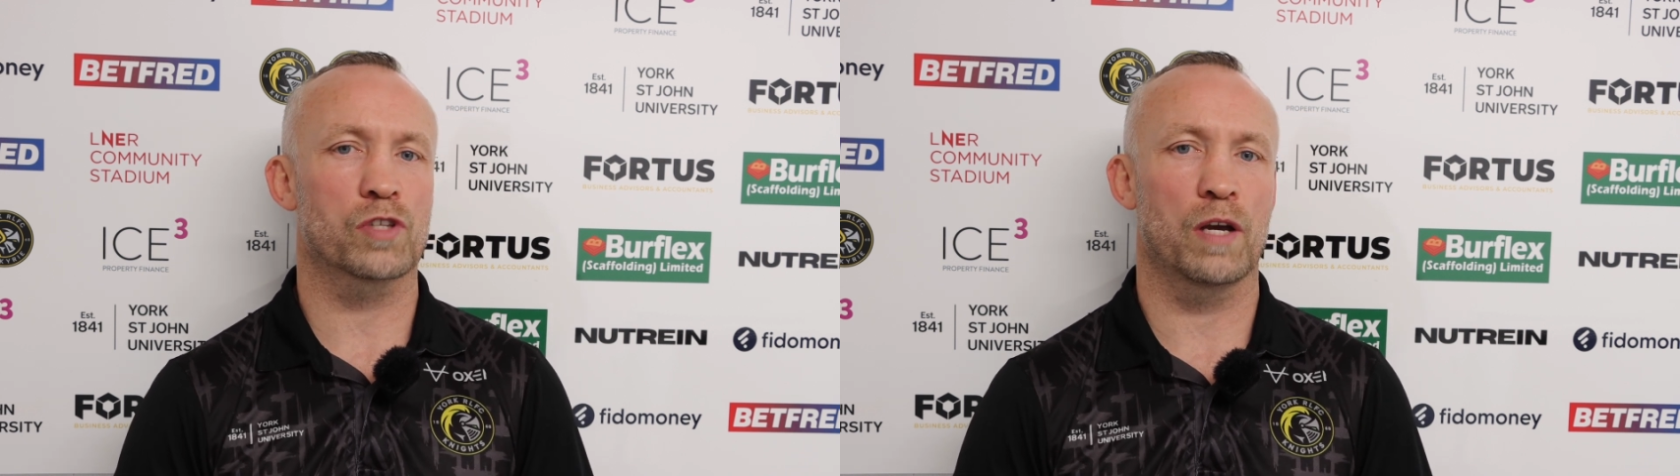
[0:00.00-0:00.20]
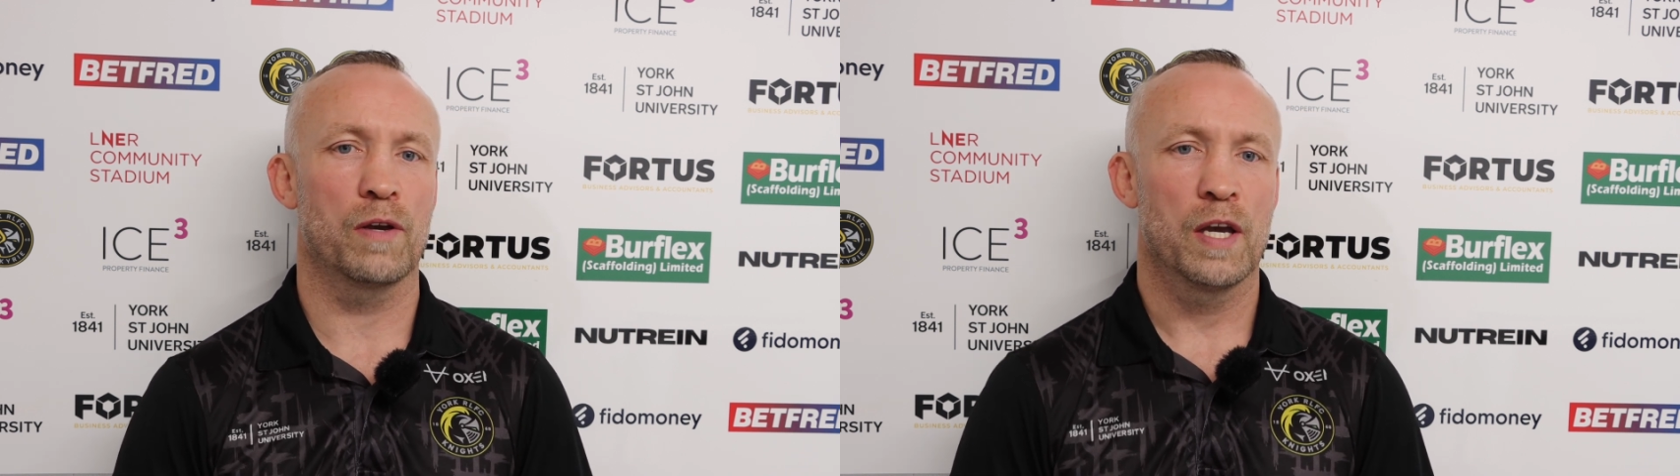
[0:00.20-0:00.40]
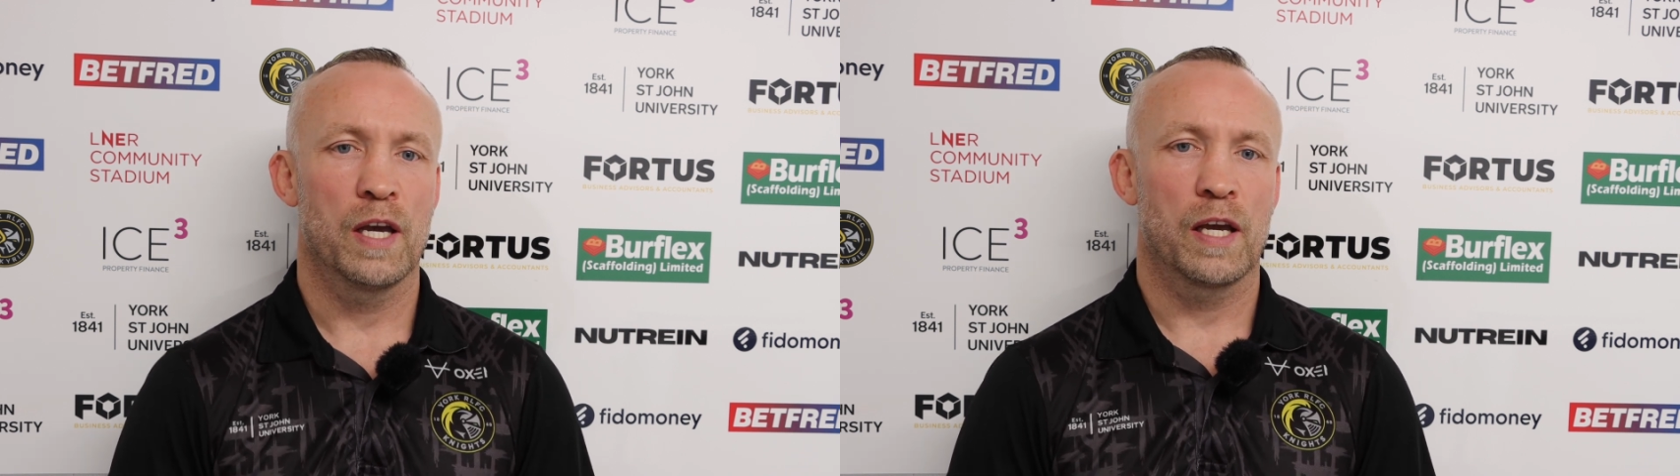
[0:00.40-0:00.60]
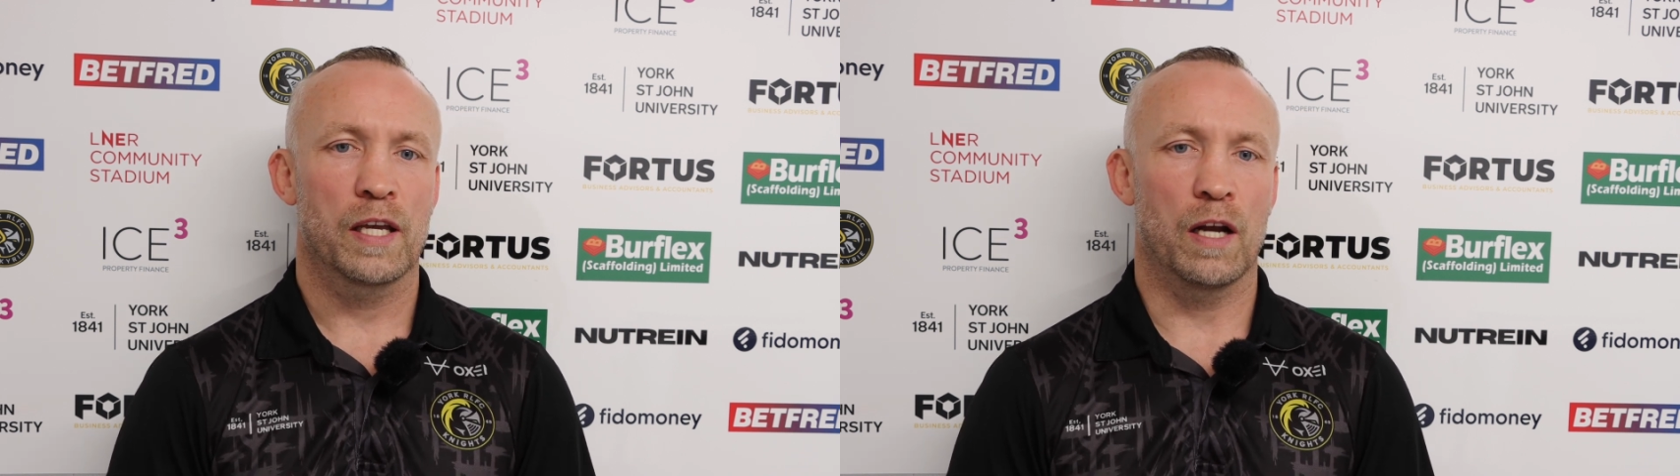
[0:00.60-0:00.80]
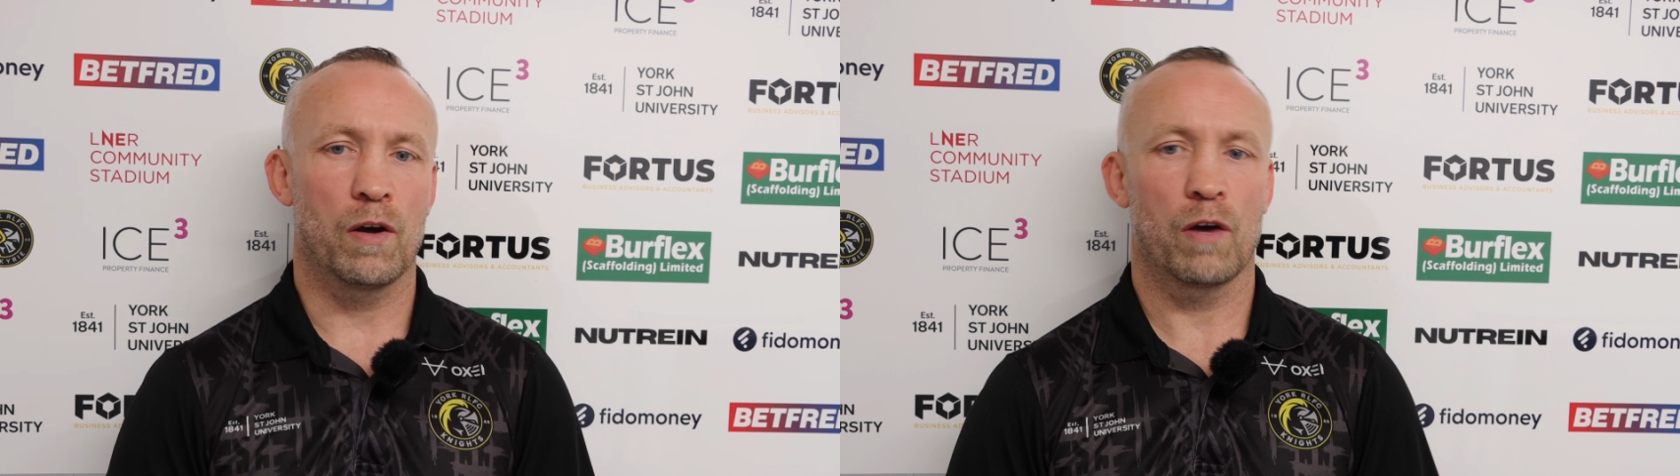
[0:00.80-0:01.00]
So,
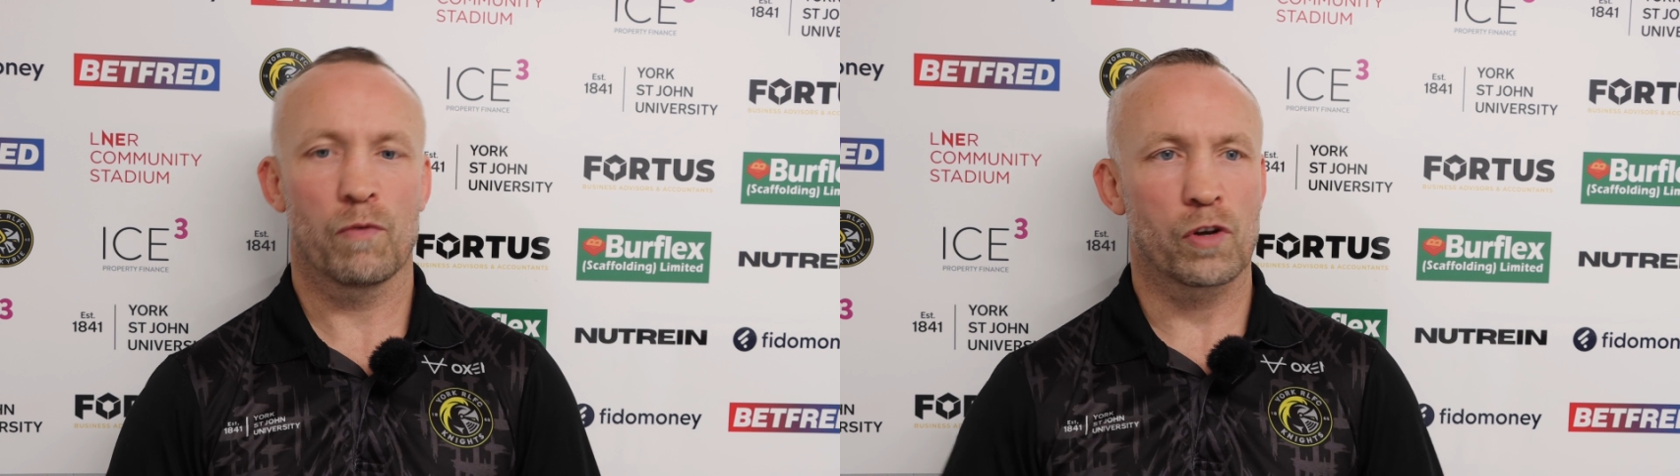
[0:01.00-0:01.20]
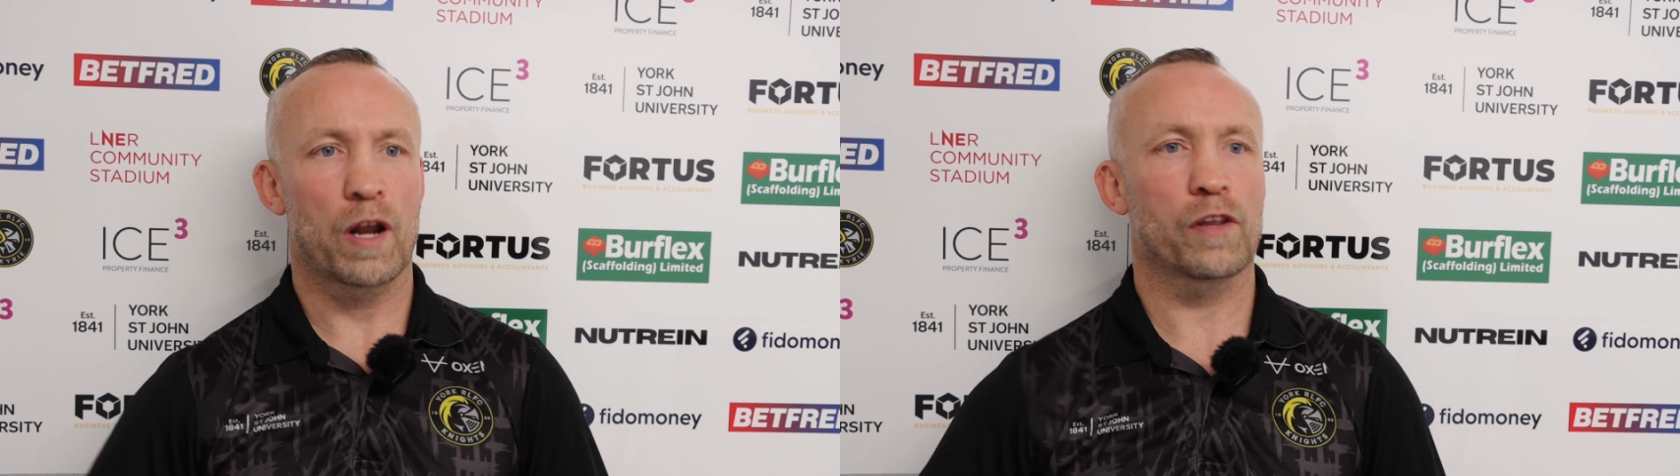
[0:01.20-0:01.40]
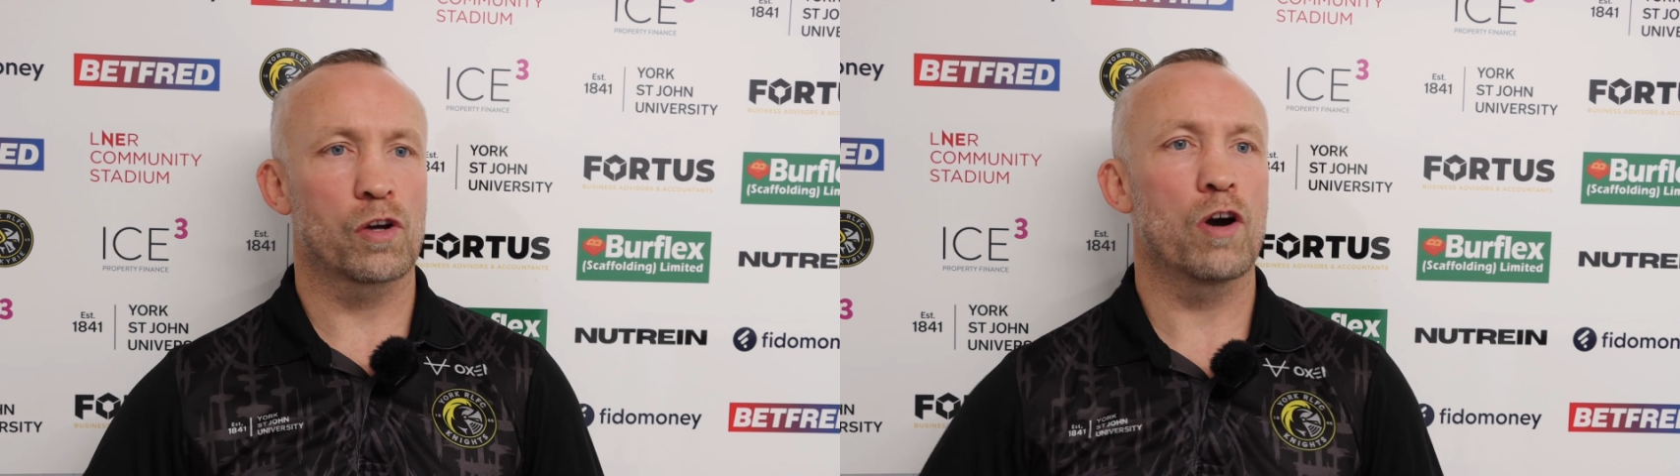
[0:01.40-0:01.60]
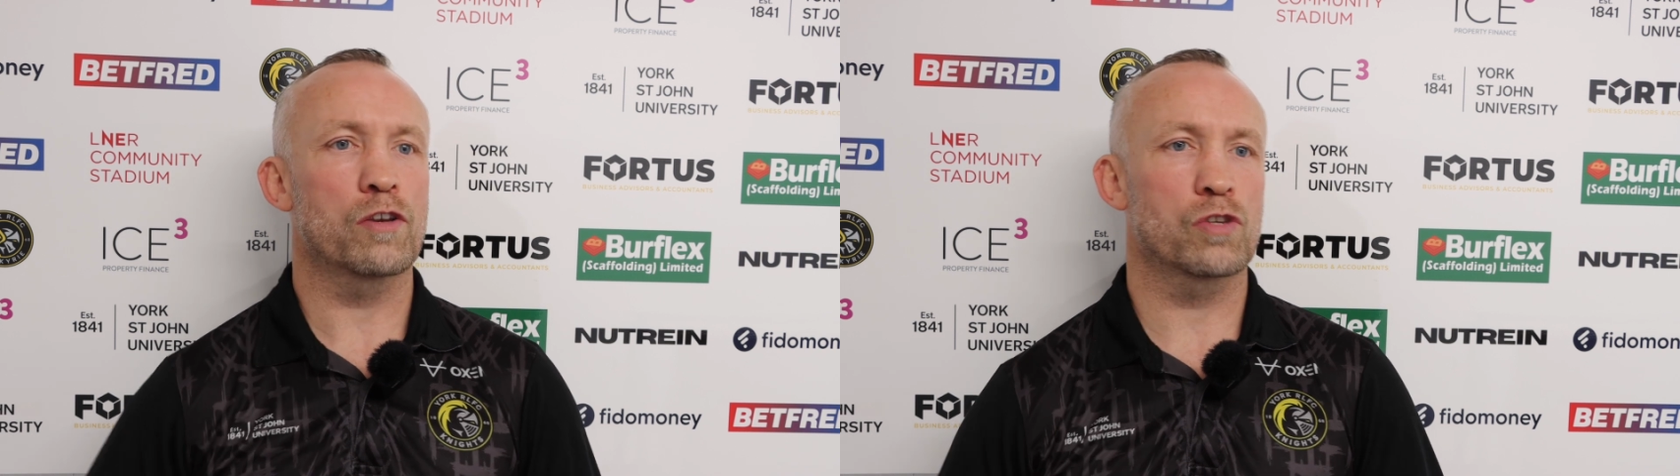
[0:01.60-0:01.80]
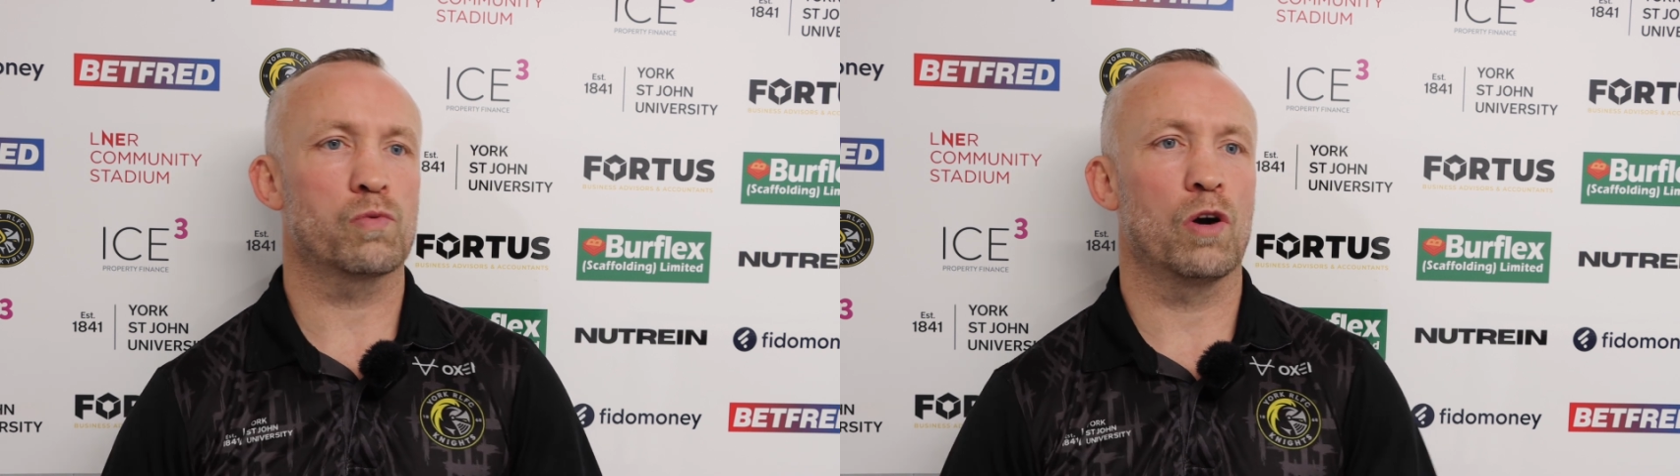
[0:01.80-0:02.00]
I know we've got other
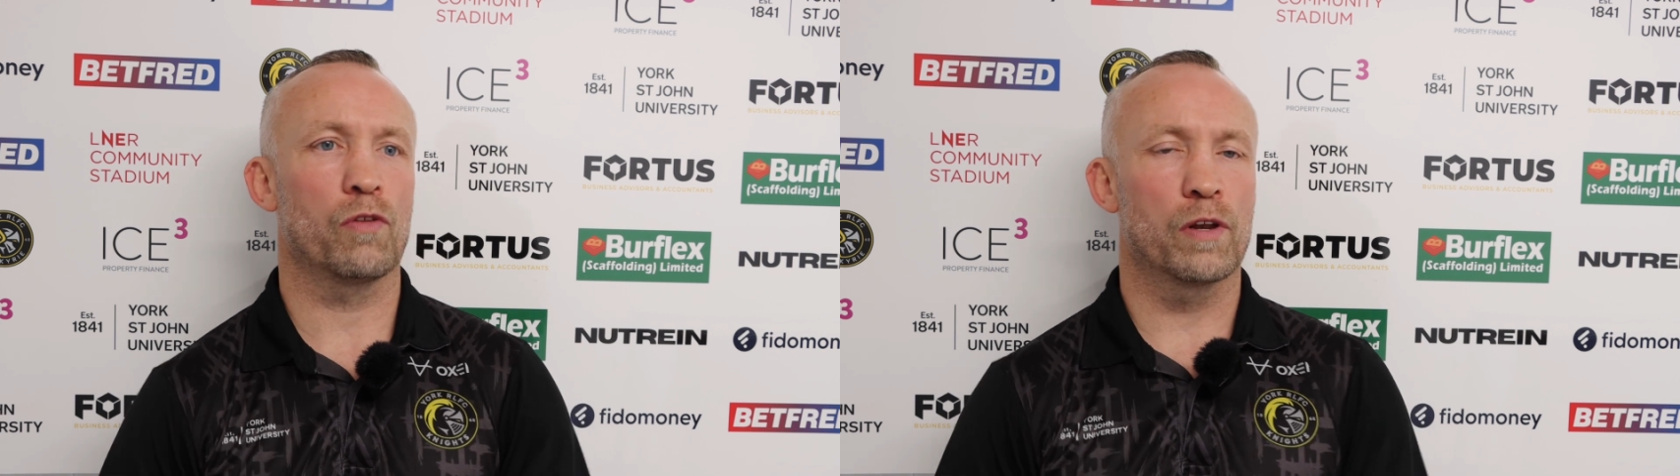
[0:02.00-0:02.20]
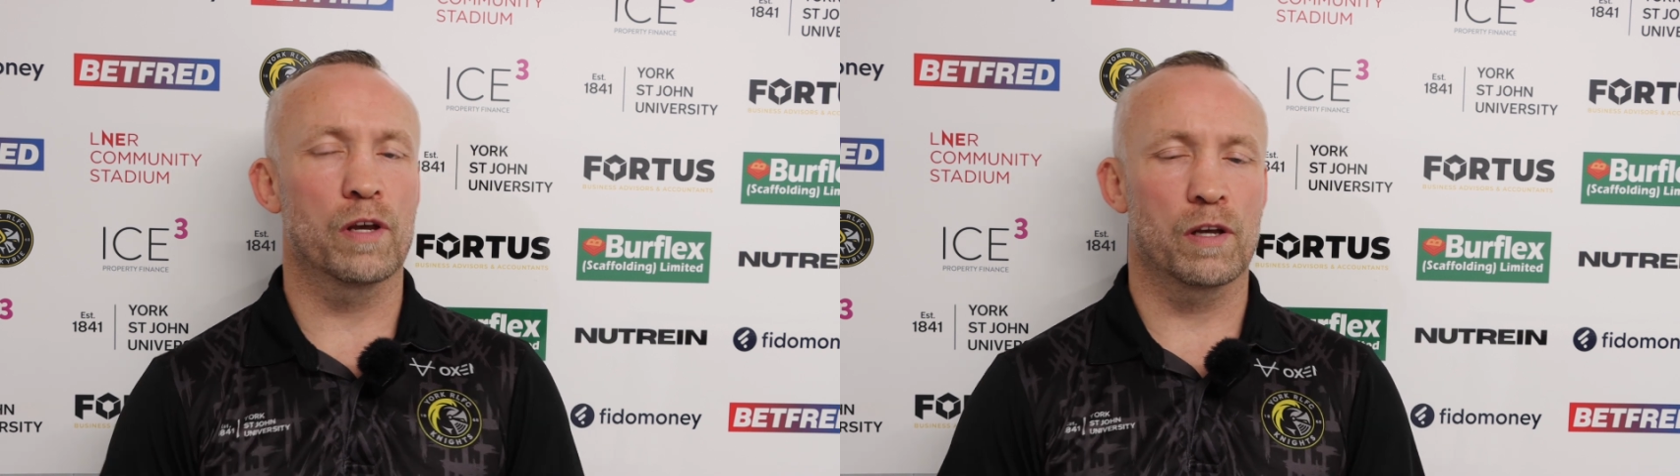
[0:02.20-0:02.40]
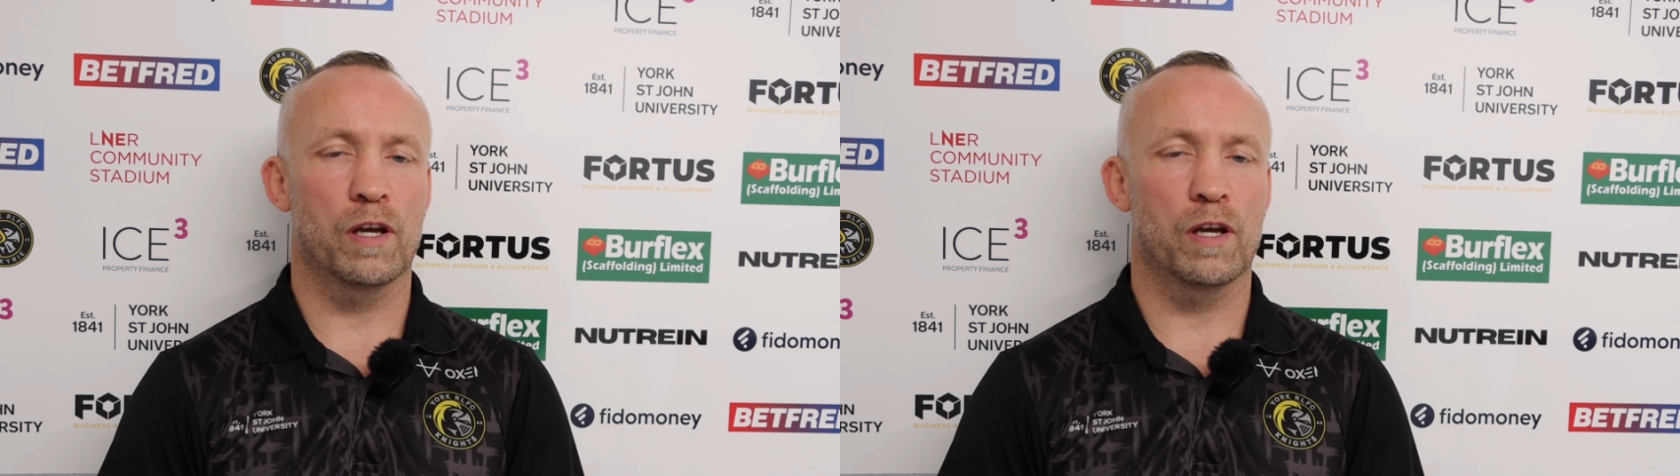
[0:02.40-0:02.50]
guys as well that